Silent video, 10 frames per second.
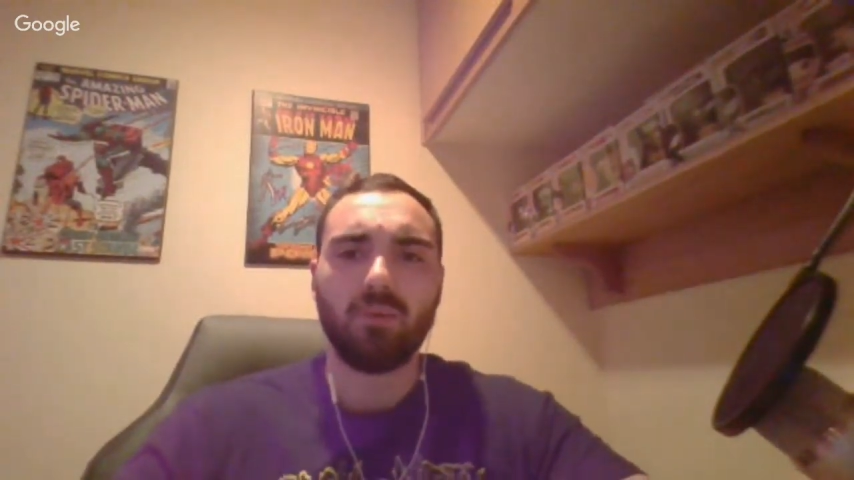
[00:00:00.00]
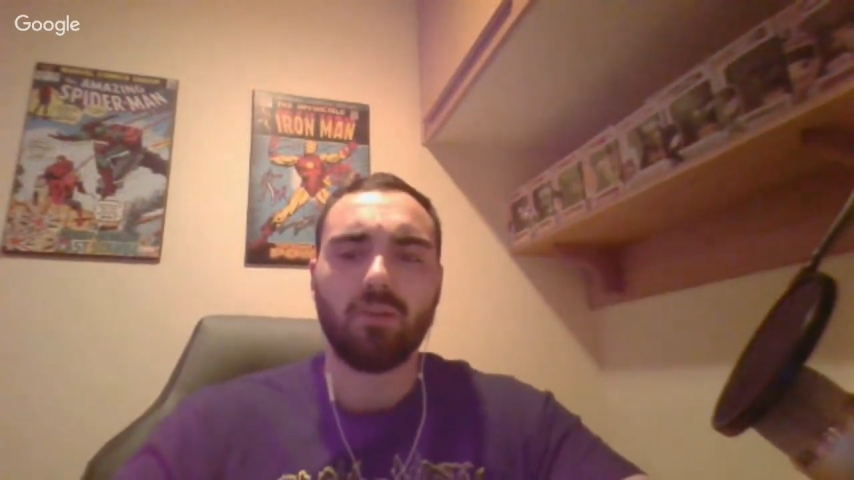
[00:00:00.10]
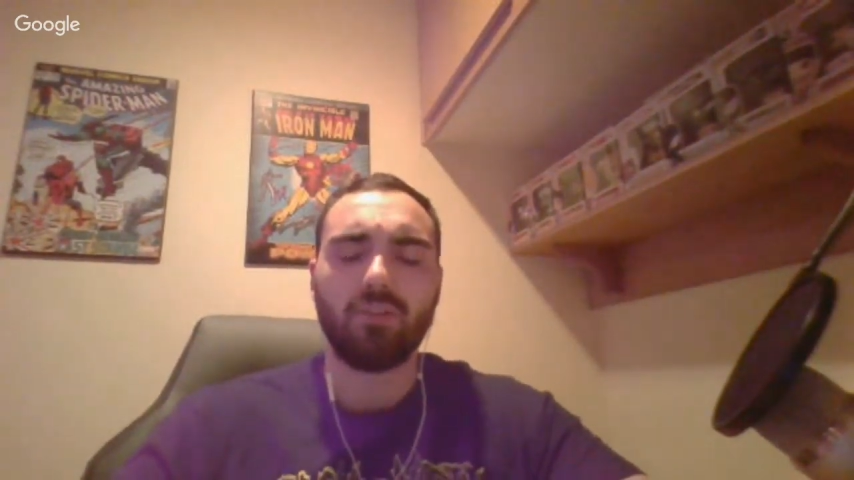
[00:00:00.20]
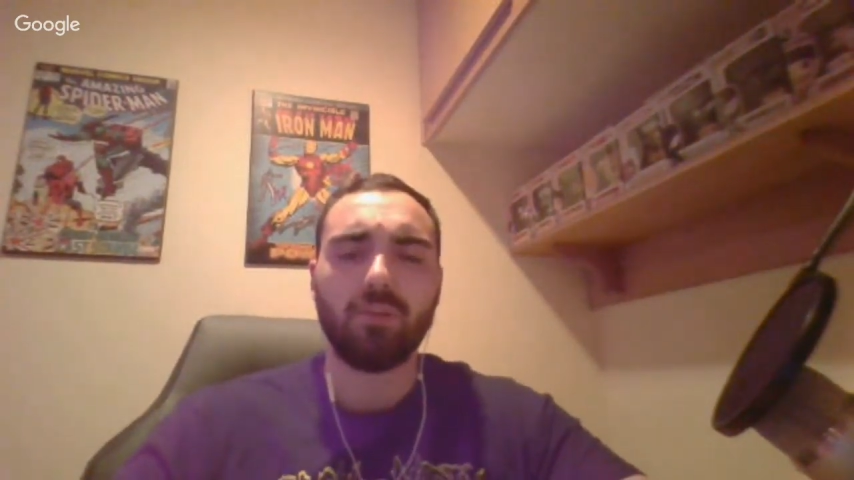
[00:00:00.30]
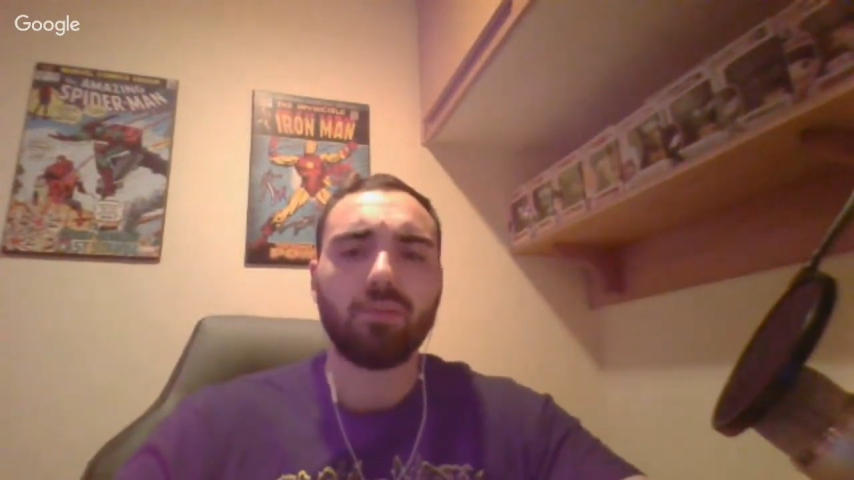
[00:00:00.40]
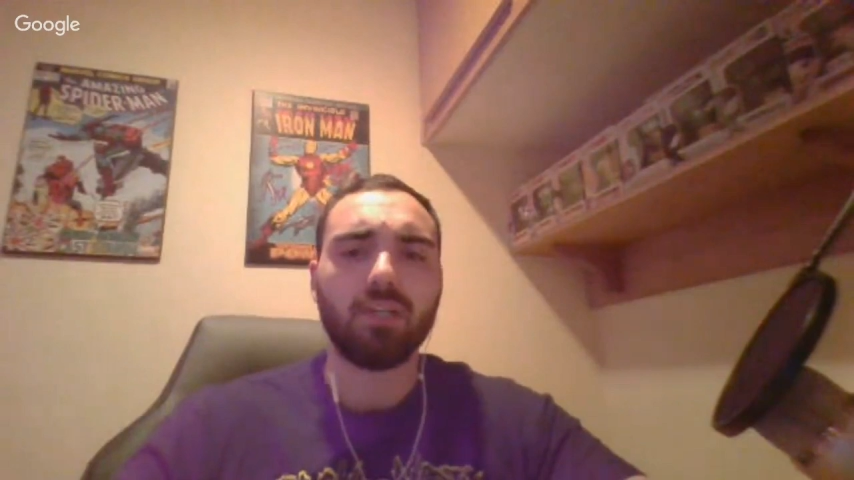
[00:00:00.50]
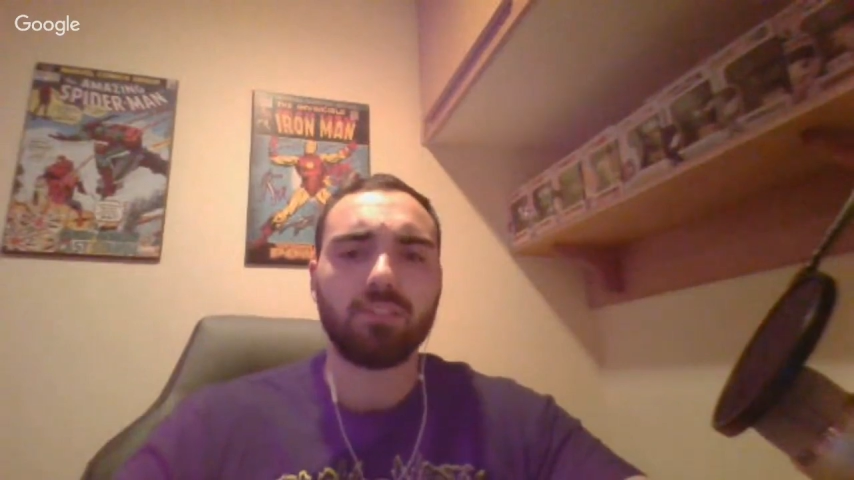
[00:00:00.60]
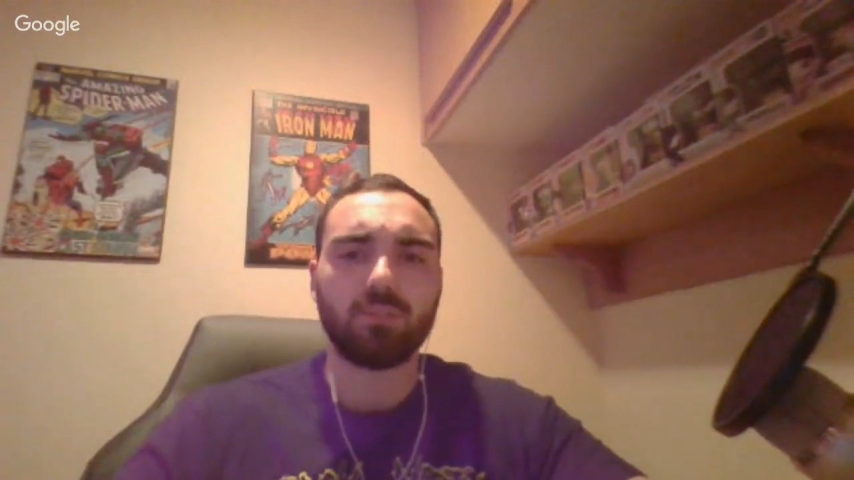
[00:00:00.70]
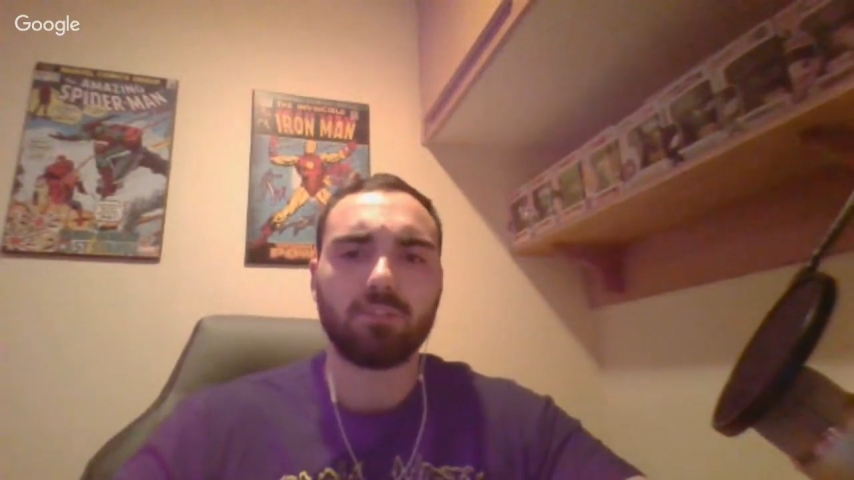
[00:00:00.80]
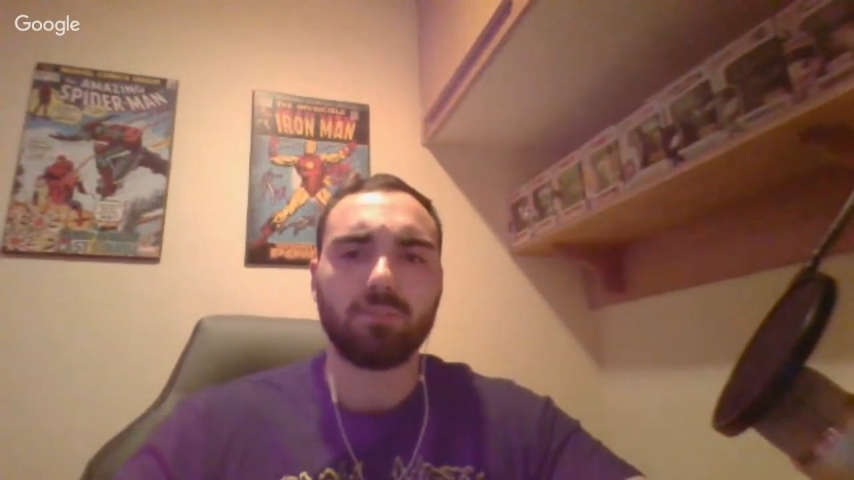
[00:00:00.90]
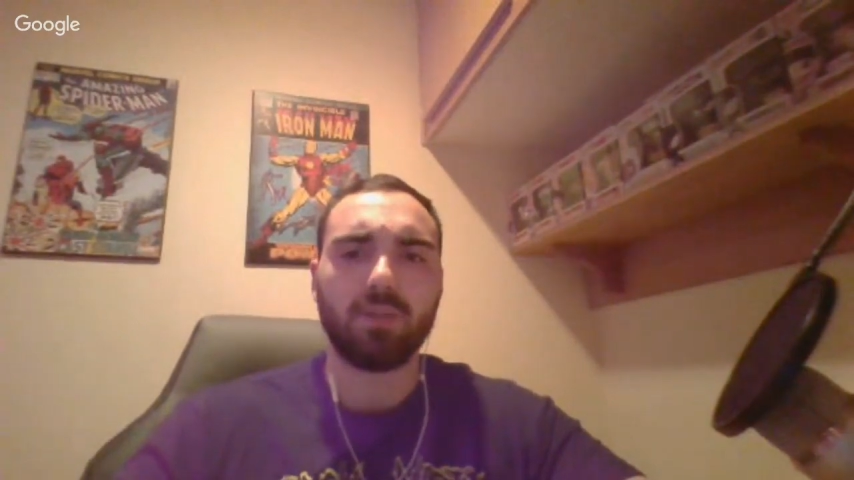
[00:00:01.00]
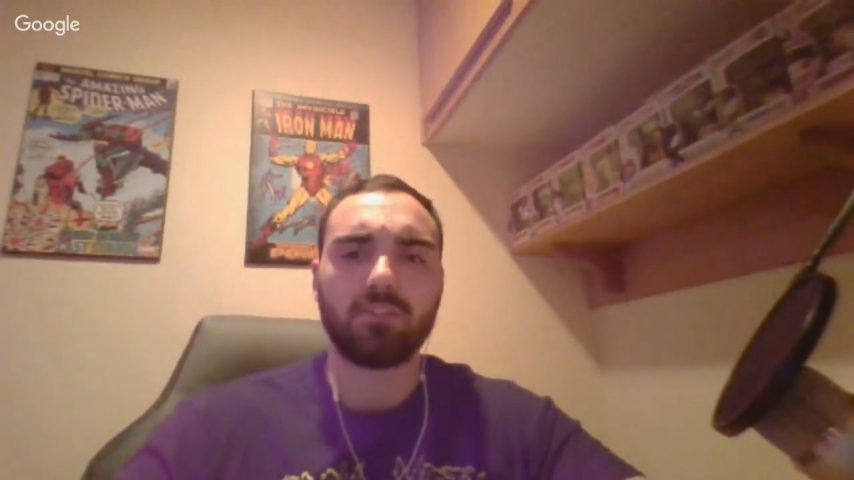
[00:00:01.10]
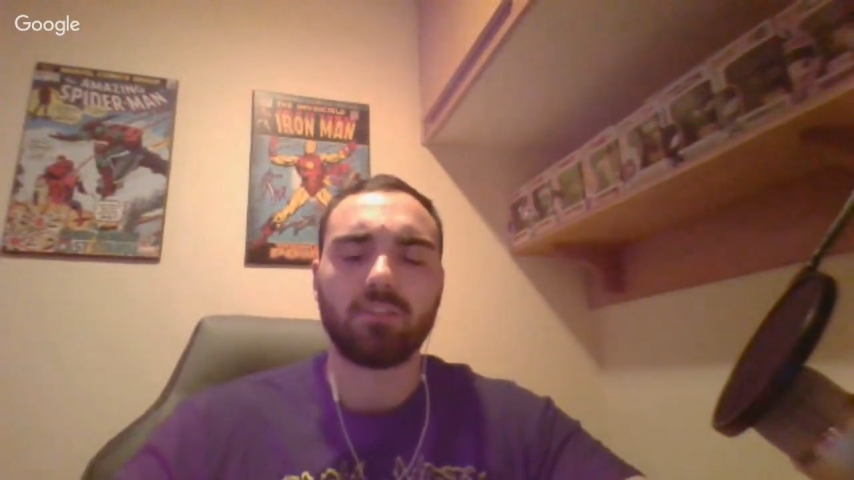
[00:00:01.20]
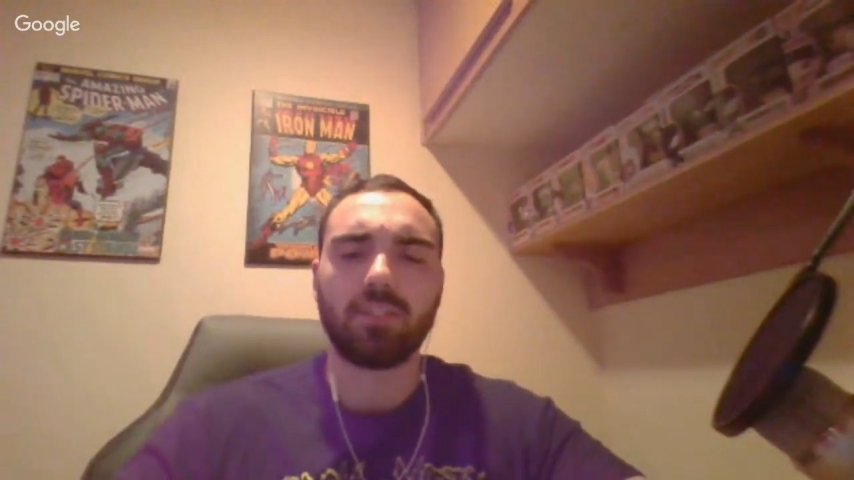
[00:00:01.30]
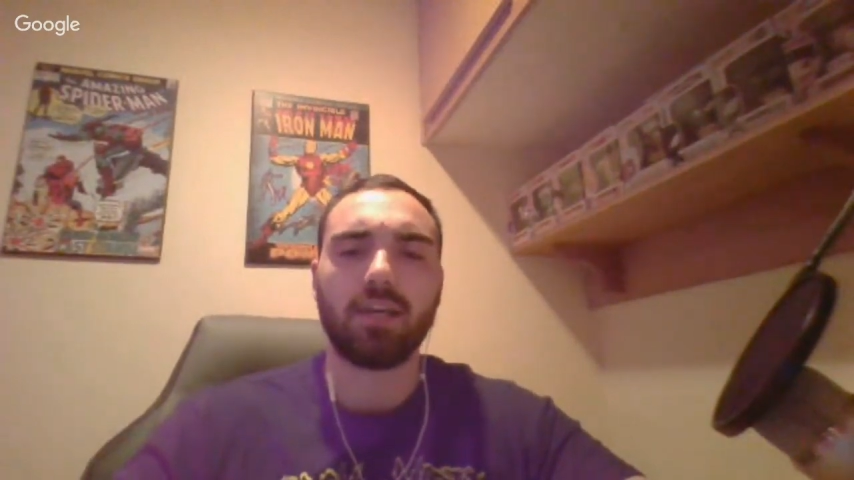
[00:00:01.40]
Where if he plays where
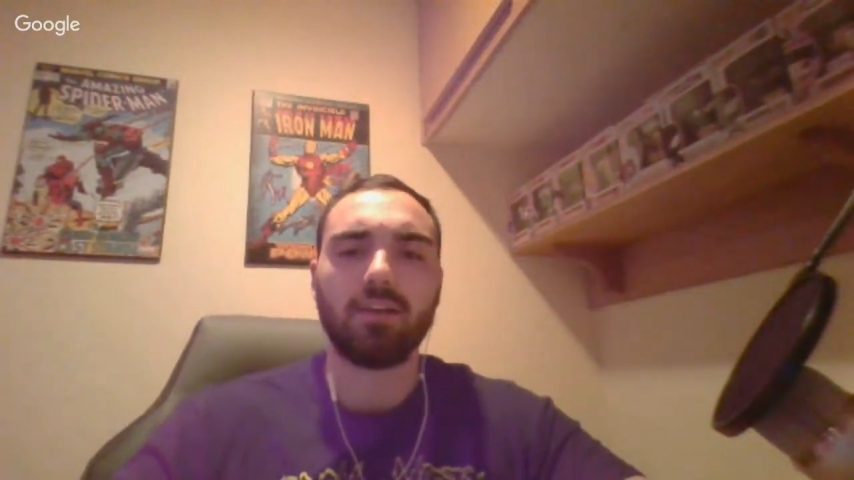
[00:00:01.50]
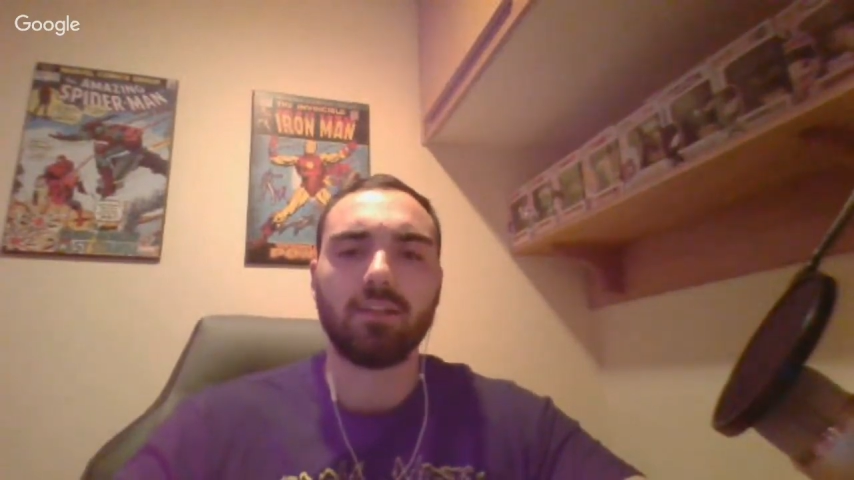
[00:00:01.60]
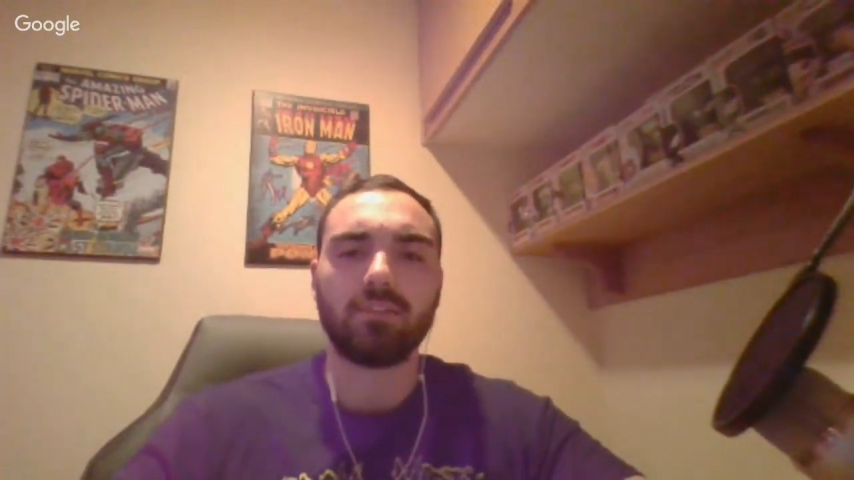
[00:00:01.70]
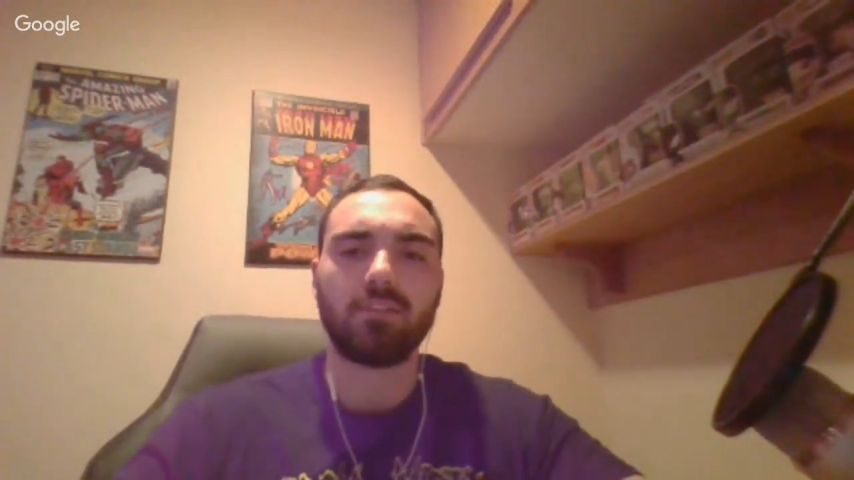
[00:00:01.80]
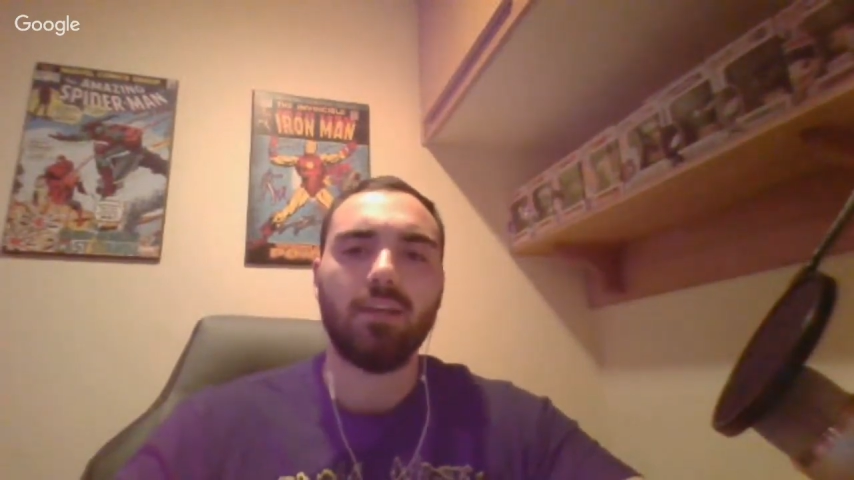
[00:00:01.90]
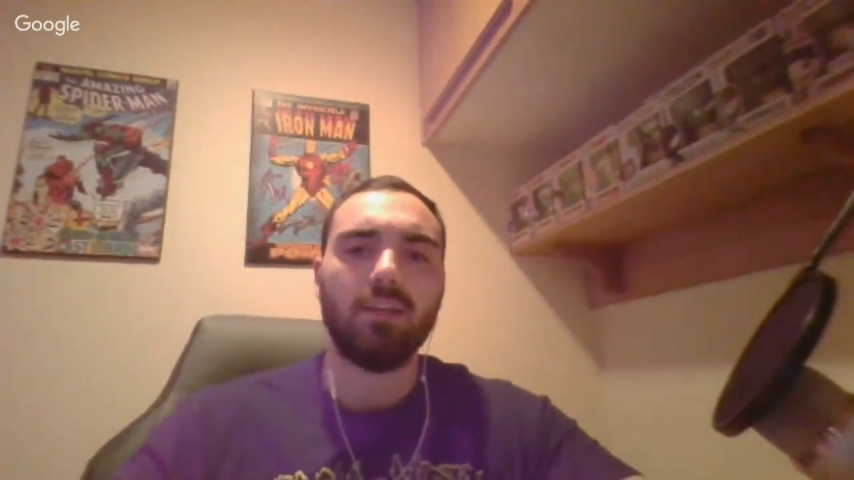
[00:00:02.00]
Spencer and Karras,